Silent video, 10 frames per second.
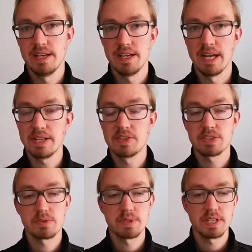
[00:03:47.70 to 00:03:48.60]
added
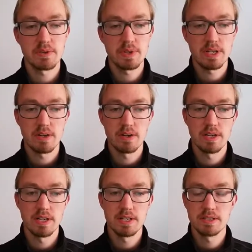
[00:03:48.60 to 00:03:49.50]
this criteria,
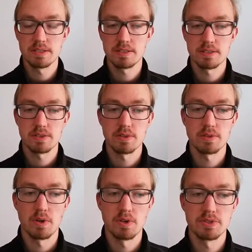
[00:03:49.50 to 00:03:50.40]
and it
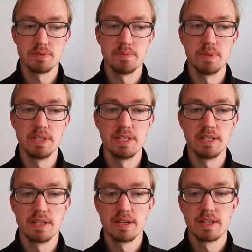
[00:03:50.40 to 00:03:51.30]
could also
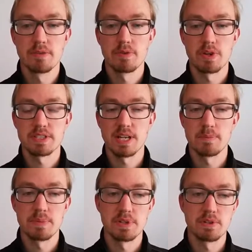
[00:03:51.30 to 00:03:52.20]
be, for
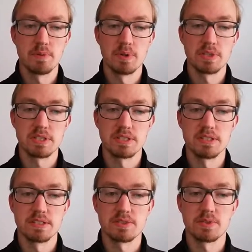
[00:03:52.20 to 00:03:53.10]
example, quoted
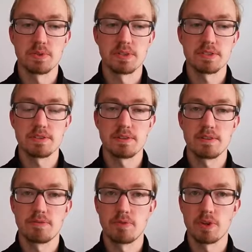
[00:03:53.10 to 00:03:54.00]
as source.
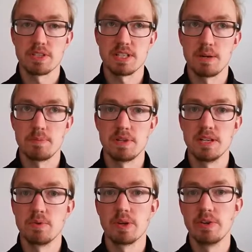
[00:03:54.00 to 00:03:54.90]
For example,
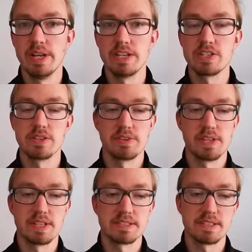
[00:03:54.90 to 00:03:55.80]
a
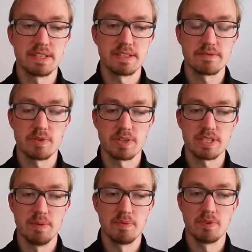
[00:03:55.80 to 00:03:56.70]
regulation that says, for
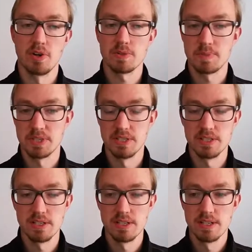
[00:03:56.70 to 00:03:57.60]
example, for
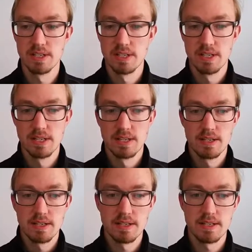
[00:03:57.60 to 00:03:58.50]
hospital
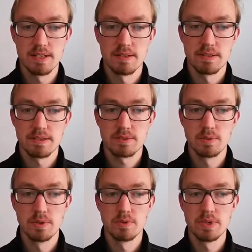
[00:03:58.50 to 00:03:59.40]

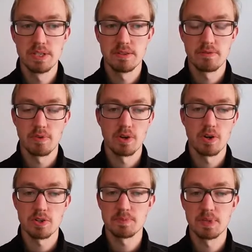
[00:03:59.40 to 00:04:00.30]
toolery,
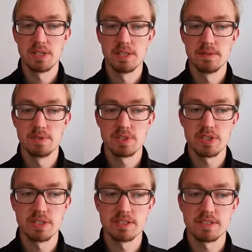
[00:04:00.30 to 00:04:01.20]
for hospital
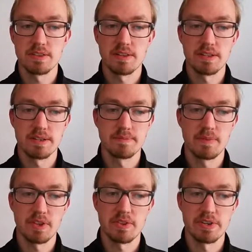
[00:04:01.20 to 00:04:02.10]
machines,
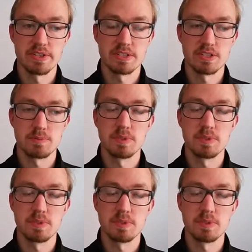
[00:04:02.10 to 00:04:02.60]
that there is a